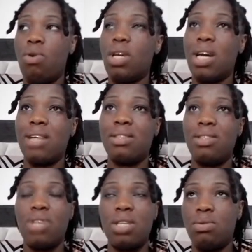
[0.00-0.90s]
or they
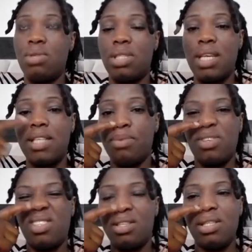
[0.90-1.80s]
can say
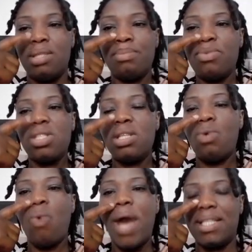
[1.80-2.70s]
translucent, but it's
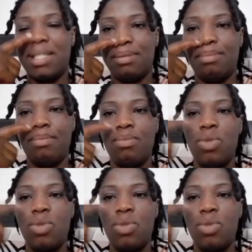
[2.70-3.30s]
mostly white.